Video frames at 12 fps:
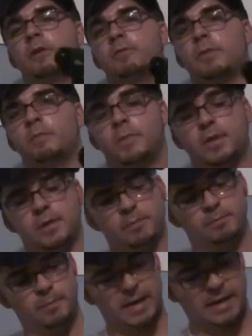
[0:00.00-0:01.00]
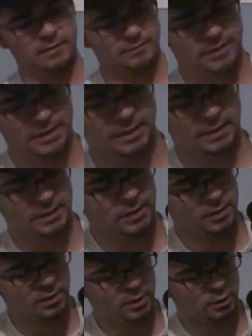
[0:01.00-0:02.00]
from the back of the
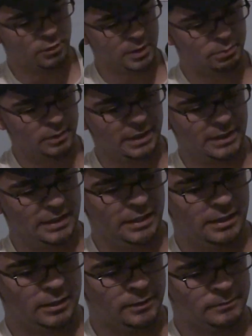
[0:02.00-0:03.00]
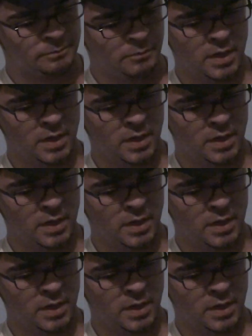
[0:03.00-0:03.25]
grip right here.